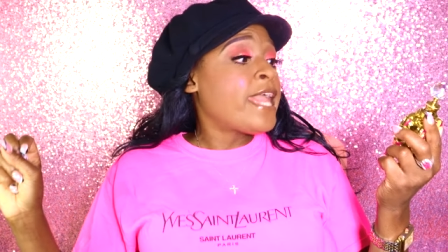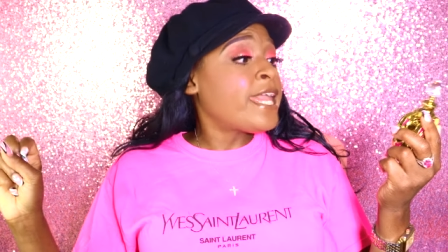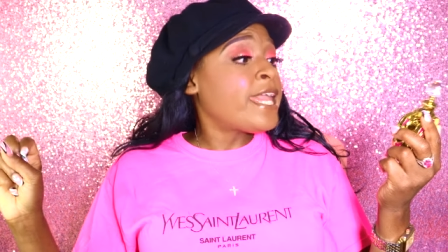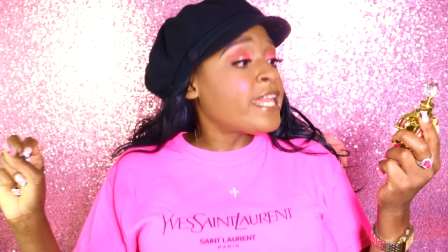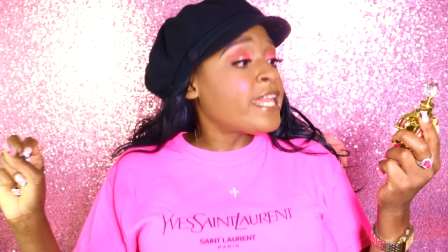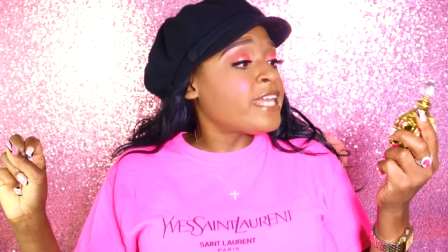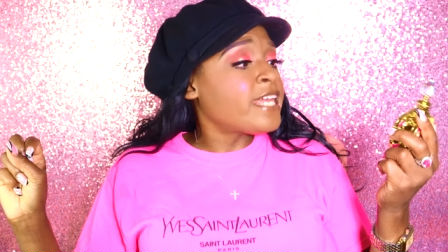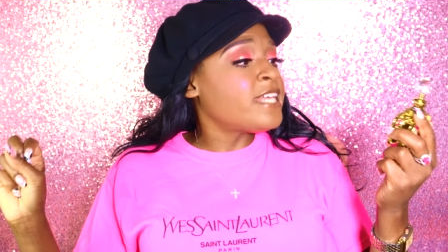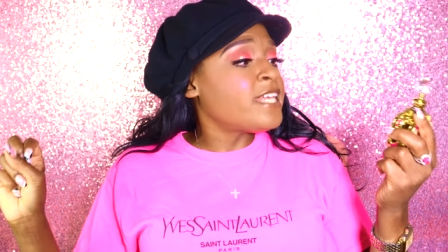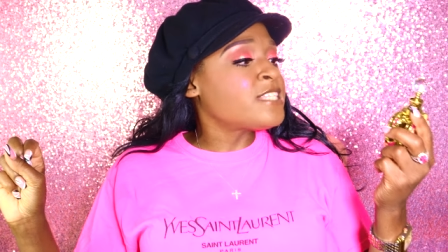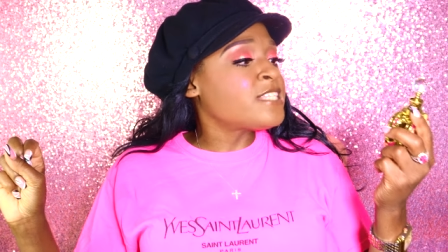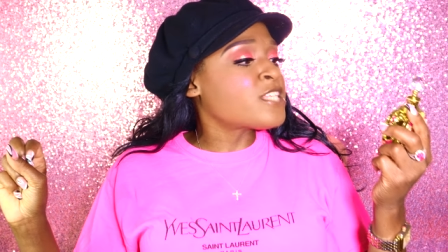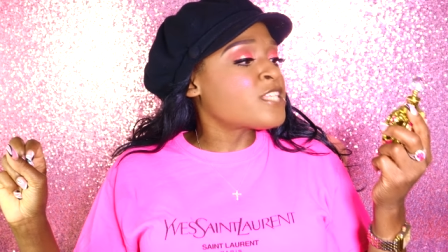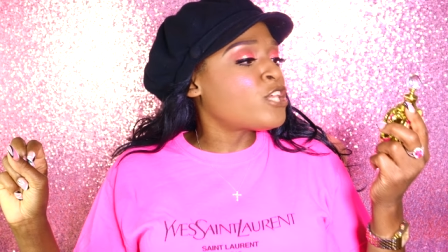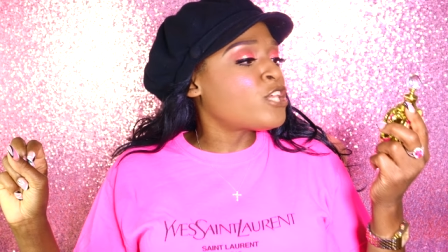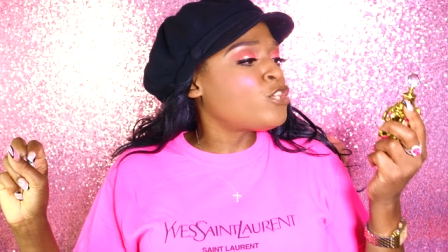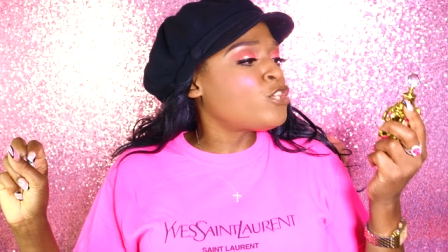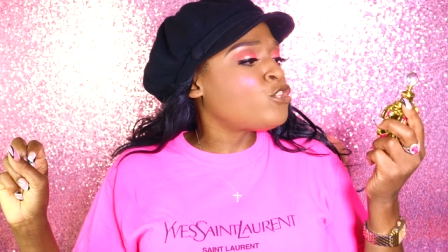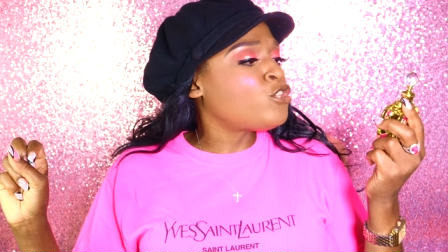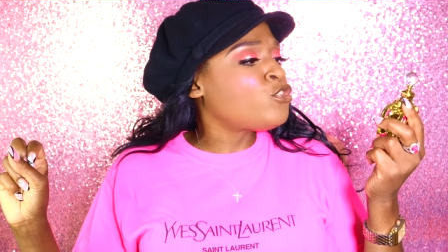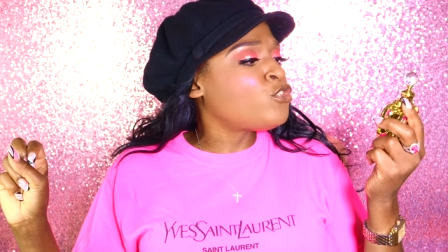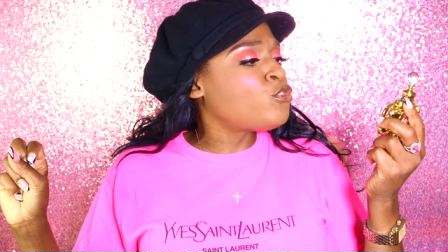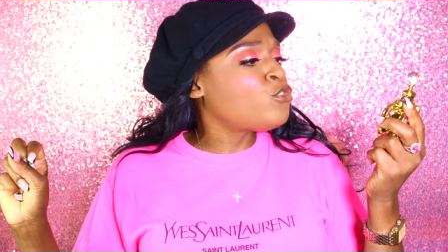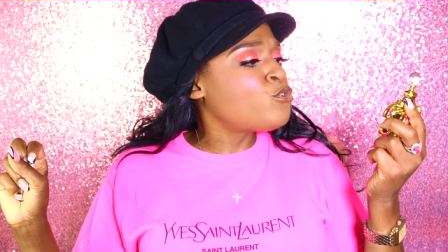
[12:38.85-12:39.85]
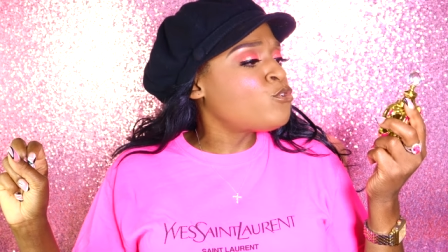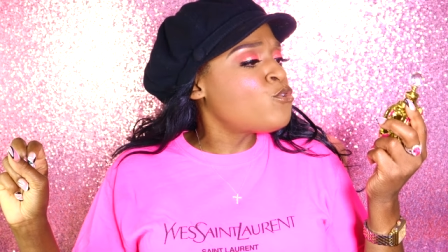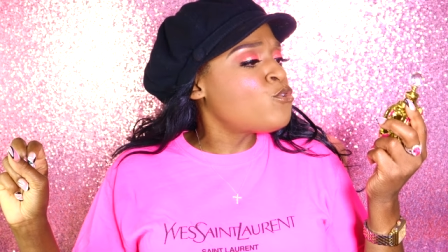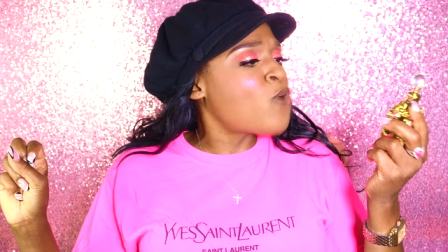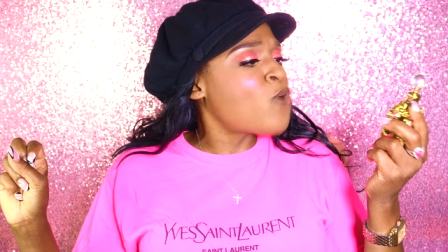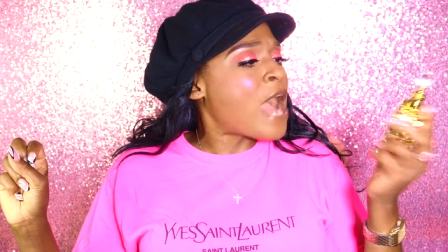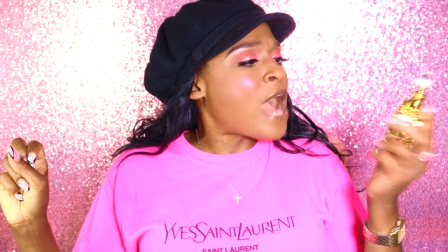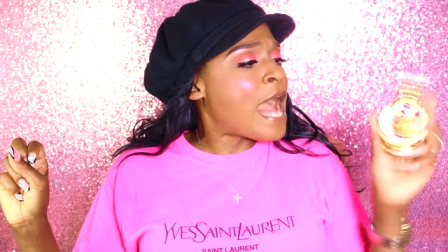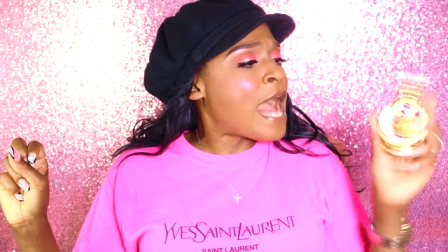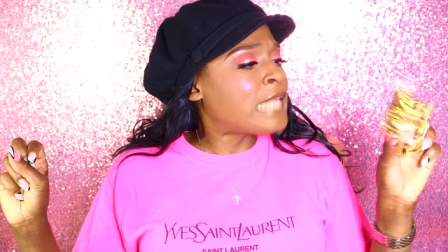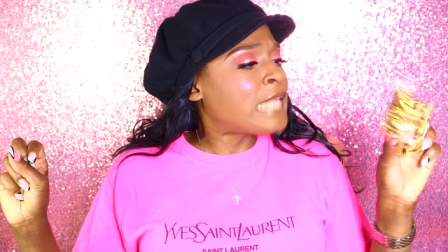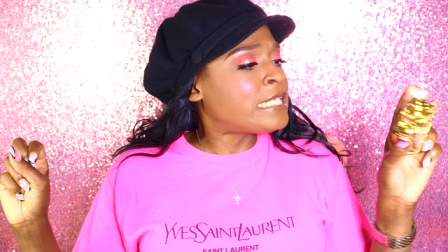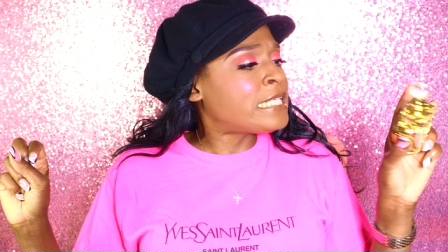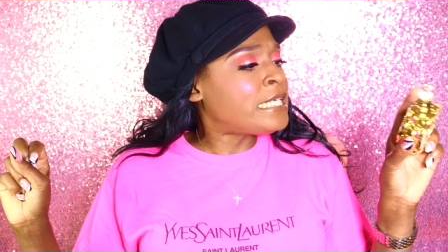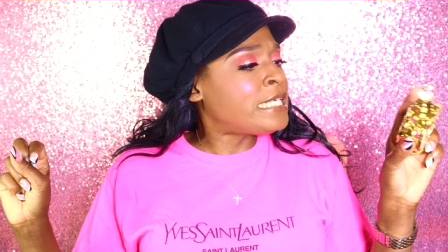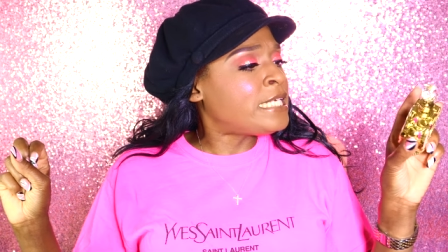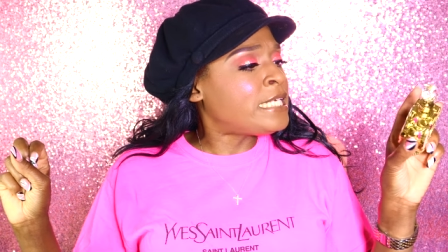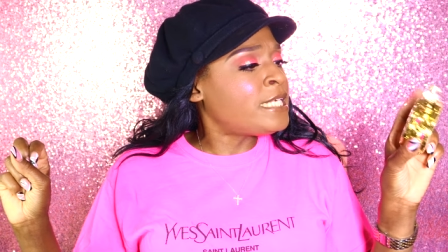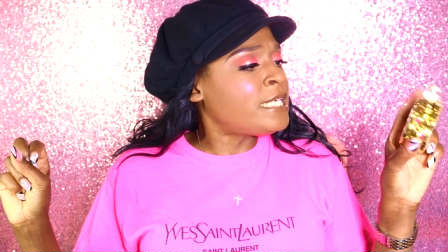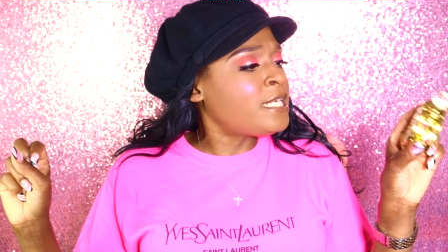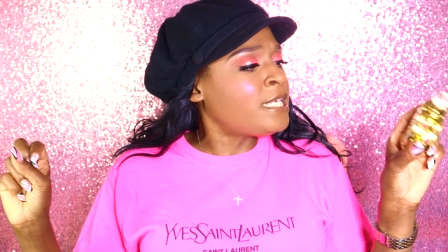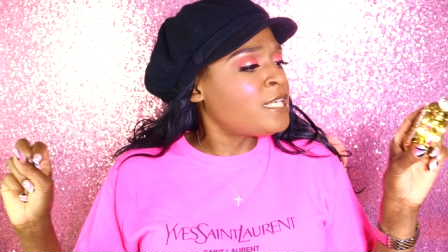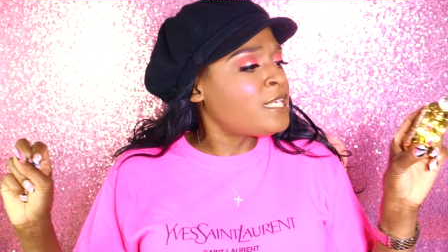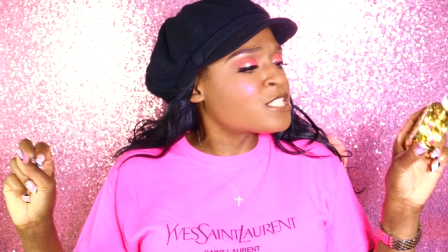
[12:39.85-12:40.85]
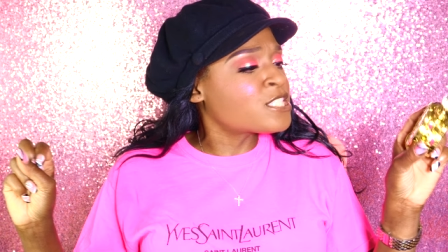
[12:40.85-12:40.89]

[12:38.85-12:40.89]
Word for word: is Yulali.